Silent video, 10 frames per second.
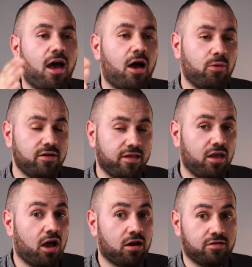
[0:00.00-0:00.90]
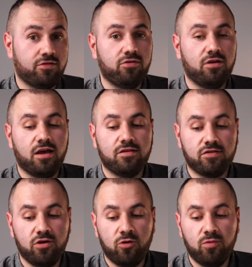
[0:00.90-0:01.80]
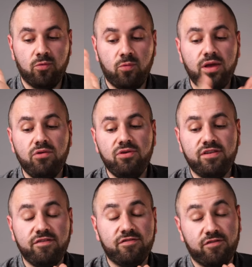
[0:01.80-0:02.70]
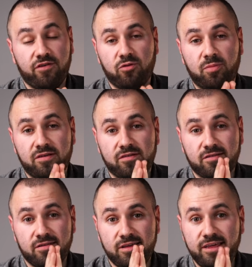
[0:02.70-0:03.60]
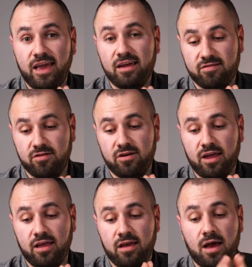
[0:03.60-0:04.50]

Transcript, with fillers: I want to stay honest to you guys. So we received the font pens yesterday.